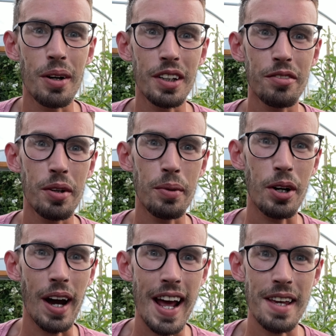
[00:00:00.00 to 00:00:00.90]
I don't think we've
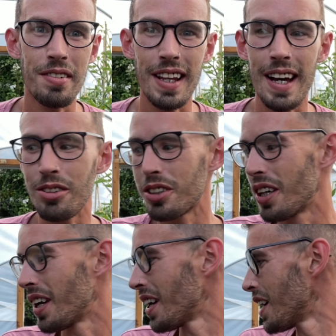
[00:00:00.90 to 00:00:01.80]
got anything else
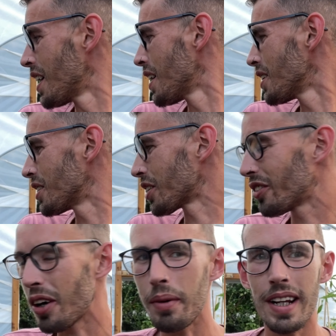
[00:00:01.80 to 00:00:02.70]
to
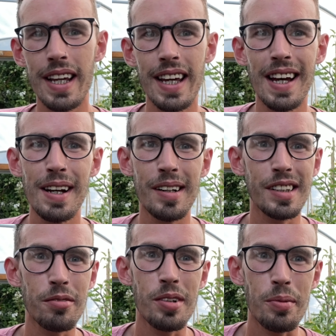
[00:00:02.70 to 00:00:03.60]
grow in here. I
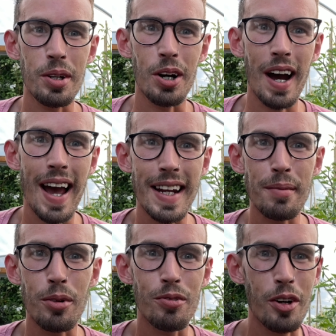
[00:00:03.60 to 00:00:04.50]
don't think we've got any
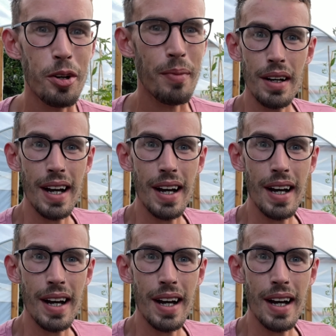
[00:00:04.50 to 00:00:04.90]
more room.